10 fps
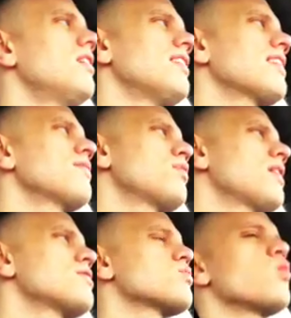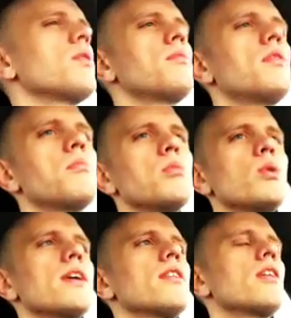Like if you have just one
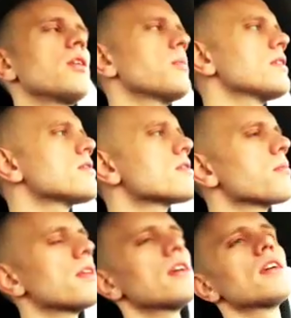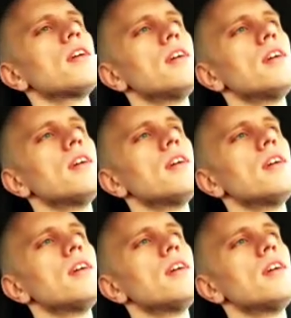Boolean argument to something,